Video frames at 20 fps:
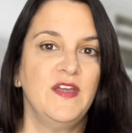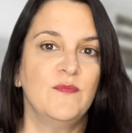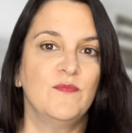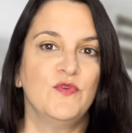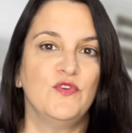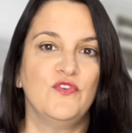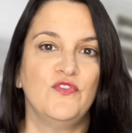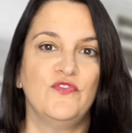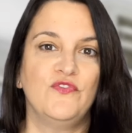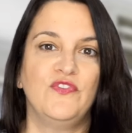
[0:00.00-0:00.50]
a
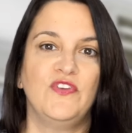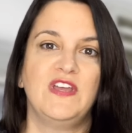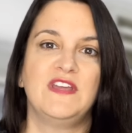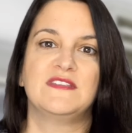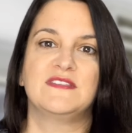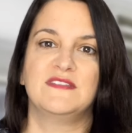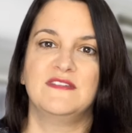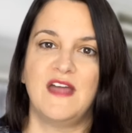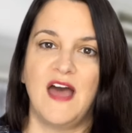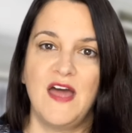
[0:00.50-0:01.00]
move is
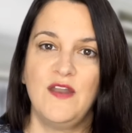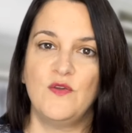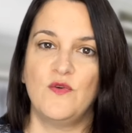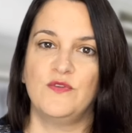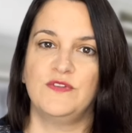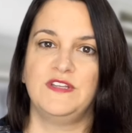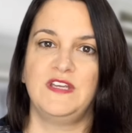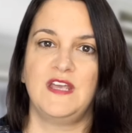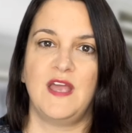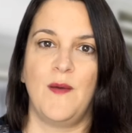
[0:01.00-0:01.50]
not
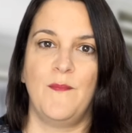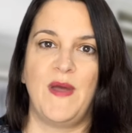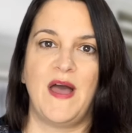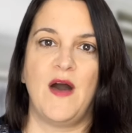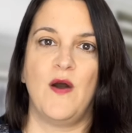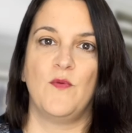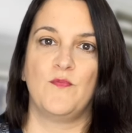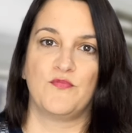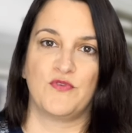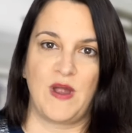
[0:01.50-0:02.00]
only
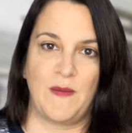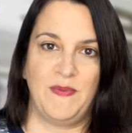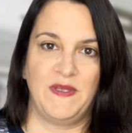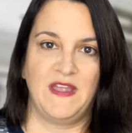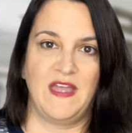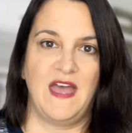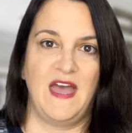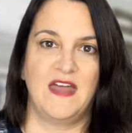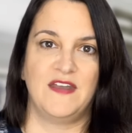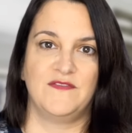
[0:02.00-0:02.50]
about prepping
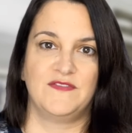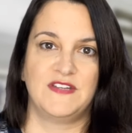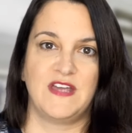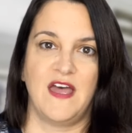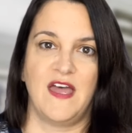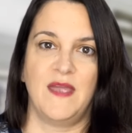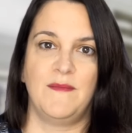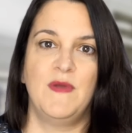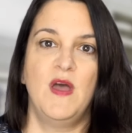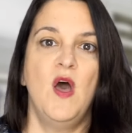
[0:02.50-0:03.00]
ahead of
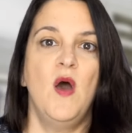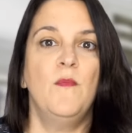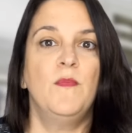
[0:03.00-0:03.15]
time,